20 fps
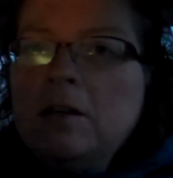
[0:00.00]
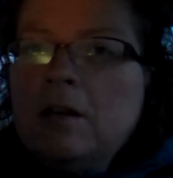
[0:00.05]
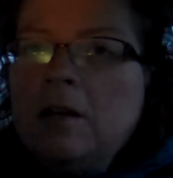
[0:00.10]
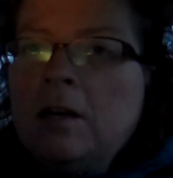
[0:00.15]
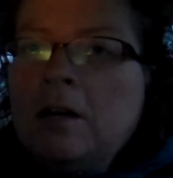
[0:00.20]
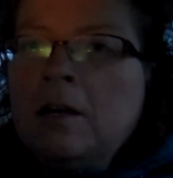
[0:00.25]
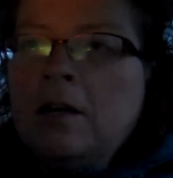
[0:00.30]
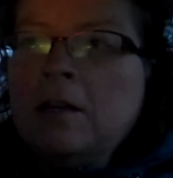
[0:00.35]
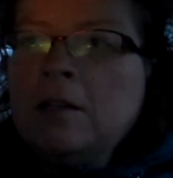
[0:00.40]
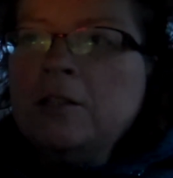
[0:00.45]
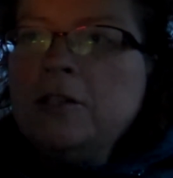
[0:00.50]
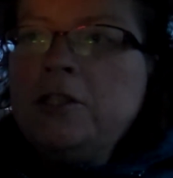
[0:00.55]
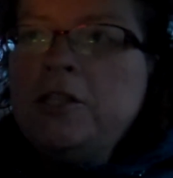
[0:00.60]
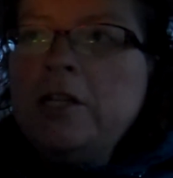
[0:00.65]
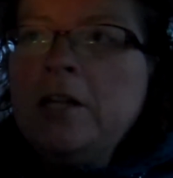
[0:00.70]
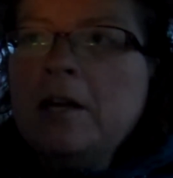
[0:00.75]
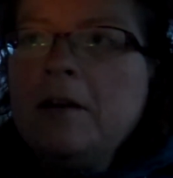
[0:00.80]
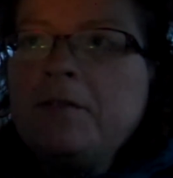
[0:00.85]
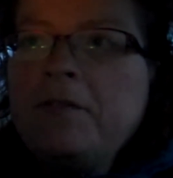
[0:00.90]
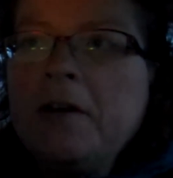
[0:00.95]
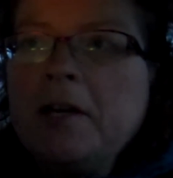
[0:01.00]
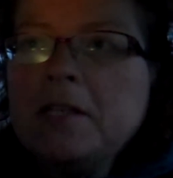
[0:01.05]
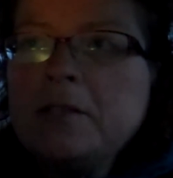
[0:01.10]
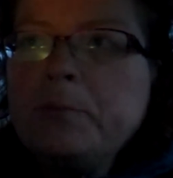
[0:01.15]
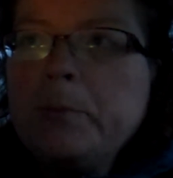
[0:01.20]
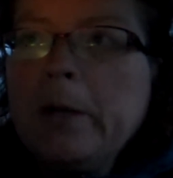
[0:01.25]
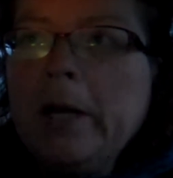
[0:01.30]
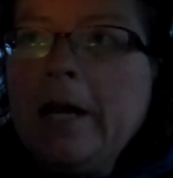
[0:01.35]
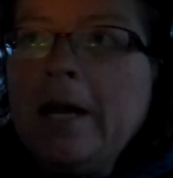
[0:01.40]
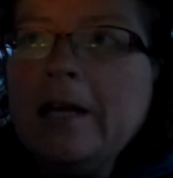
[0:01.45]
uh, GFS
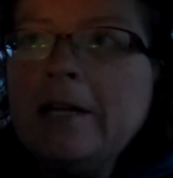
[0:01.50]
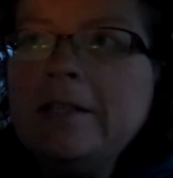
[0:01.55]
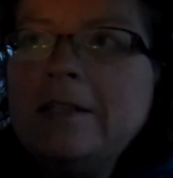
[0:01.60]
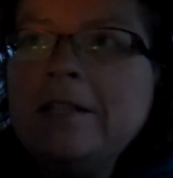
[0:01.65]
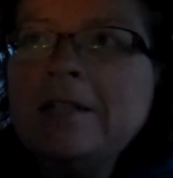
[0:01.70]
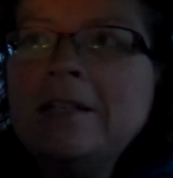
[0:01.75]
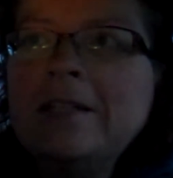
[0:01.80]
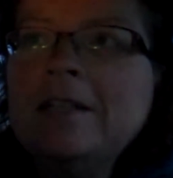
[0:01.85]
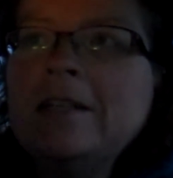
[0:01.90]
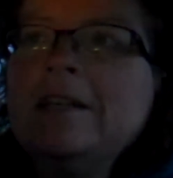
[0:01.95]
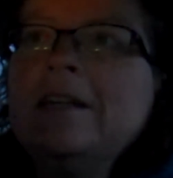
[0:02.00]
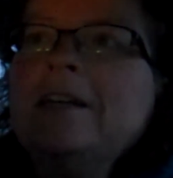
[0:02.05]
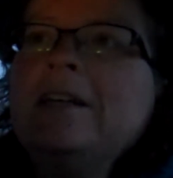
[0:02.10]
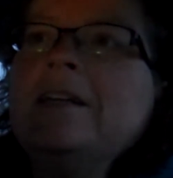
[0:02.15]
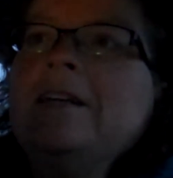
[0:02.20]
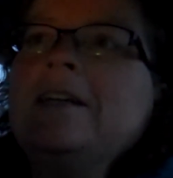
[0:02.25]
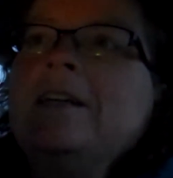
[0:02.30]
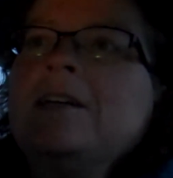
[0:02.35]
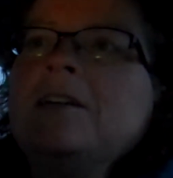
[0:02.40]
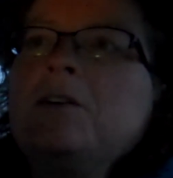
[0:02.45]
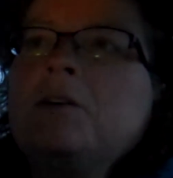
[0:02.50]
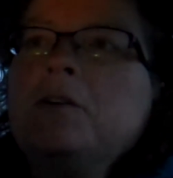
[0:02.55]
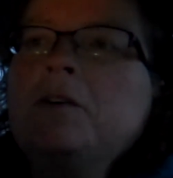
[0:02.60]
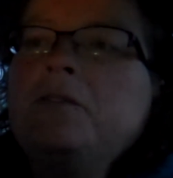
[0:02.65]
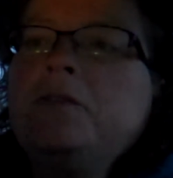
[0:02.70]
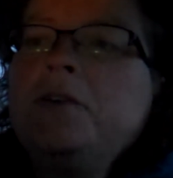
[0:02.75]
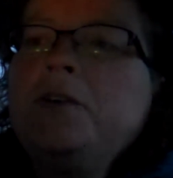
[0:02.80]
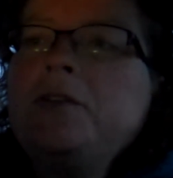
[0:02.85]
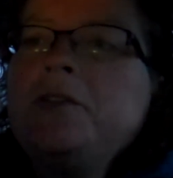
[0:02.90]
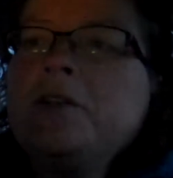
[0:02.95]
brand. Gordon
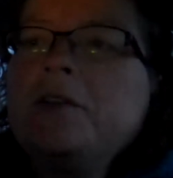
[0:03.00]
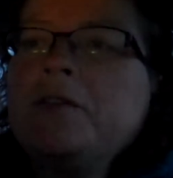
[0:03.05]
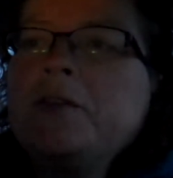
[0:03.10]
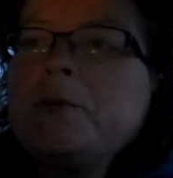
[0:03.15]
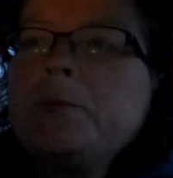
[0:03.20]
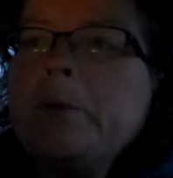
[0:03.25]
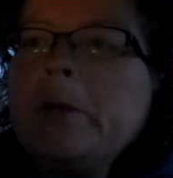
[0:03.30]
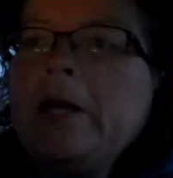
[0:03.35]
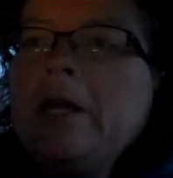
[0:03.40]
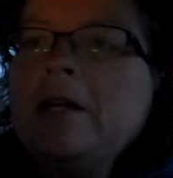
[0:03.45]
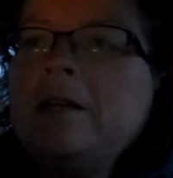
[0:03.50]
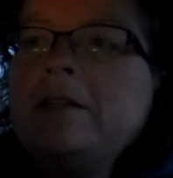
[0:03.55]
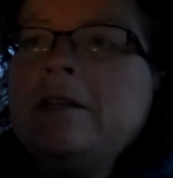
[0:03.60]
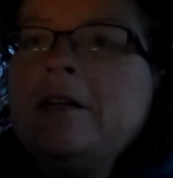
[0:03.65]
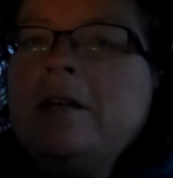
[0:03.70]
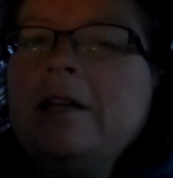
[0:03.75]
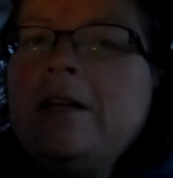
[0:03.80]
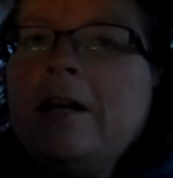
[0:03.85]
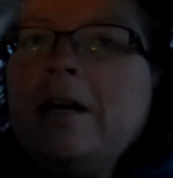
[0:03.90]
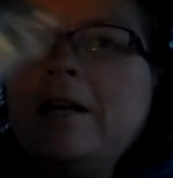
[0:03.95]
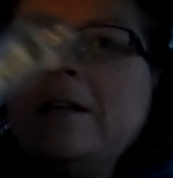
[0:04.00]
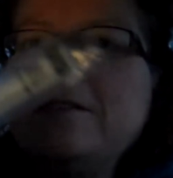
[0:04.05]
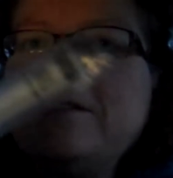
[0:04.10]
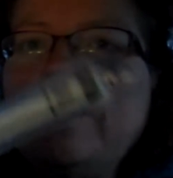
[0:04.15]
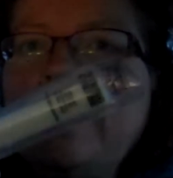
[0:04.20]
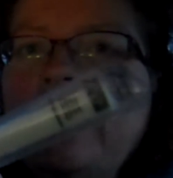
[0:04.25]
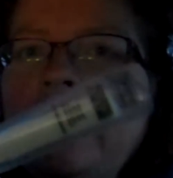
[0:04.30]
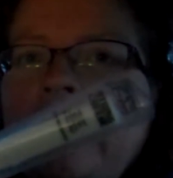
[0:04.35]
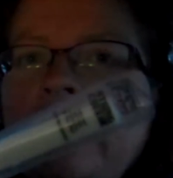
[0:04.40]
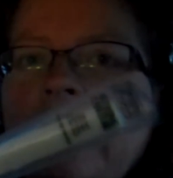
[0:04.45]
Food Service brand. It has
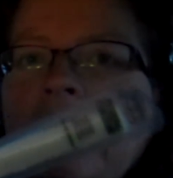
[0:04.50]
80